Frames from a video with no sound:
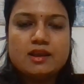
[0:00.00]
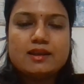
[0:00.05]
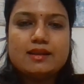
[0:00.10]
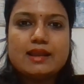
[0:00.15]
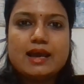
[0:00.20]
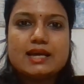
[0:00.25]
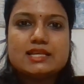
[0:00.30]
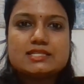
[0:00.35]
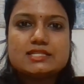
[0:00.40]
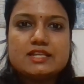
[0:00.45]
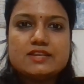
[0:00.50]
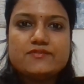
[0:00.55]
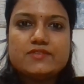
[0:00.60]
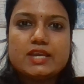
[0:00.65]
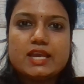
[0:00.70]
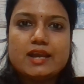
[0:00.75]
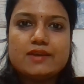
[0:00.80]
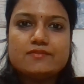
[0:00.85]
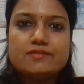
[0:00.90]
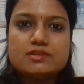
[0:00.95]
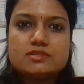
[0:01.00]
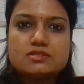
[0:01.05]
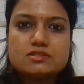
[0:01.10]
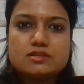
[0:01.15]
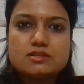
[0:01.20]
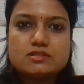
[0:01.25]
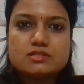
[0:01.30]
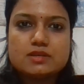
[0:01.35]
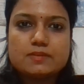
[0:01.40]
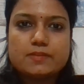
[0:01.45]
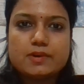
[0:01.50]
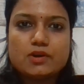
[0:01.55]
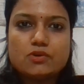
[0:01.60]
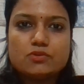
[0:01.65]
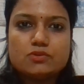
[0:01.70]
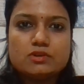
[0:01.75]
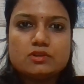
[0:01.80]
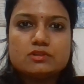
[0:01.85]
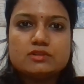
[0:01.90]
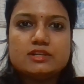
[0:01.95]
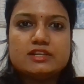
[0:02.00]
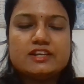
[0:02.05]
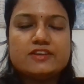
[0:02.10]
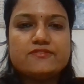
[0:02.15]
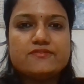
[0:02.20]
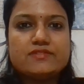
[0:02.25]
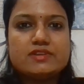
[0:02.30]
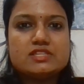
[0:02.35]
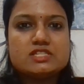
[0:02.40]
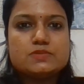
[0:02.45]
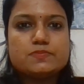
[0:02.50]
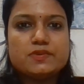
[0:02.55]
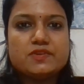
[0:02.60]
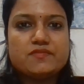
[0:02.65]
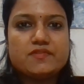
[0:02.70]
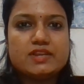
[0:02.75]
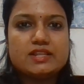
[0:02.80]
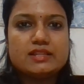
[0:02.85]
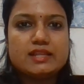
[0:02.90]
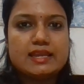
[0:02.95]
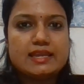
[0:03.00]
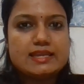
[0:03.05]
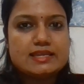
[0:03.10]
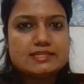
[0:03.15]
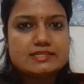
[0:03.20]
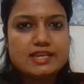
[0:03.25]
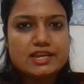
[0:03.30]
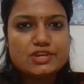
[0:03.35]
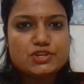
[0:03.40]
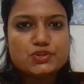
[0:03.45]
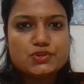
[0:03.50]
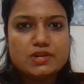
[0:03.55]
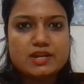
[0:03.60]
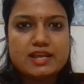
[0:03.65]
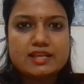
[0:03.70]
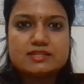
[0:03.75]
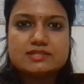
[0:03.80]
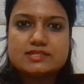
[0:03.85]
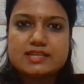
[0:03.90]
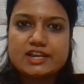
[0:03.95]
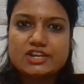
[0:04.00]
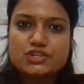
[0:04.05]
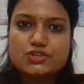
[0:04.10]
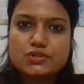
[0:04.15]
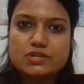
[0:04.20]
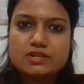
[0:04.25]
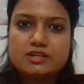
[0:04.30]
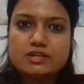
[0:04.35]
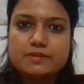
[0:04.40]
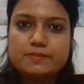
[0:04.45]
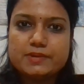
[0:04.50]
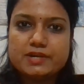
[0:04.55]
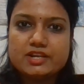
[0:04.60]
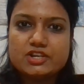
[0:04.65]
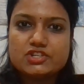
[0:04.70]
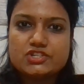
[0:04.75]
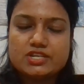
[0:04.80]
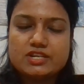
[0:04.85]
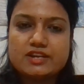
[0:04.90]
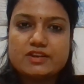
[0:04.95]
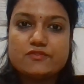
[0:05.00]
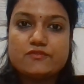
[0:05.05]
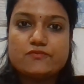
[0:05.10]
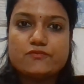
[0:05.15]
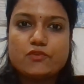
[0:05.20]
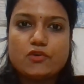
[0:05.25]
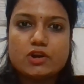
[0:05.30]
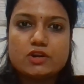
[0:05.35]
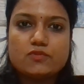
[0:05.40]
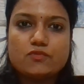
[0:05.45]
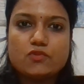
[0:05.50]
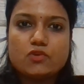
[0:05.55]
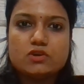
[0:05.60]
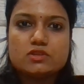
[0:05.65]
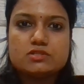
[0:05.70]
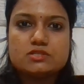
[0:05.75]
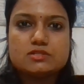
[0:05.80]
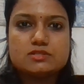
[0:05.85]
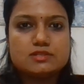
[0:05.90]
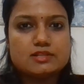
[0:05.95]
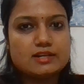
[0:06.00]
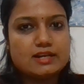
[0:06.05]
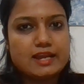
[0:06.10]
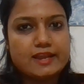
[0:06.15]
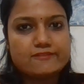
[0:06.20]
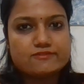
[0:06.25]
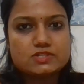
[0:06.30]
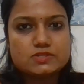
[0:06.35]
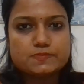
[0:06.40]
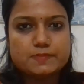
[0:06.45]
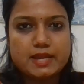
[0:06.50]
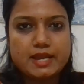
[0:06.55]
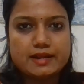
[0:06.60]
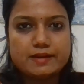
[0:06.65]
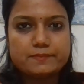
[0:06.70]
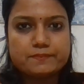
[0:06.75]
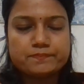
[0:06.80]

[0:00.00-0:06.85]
Lastly, we have discussed about the difference between the asexual and sexual reproduction and what was the lifespan.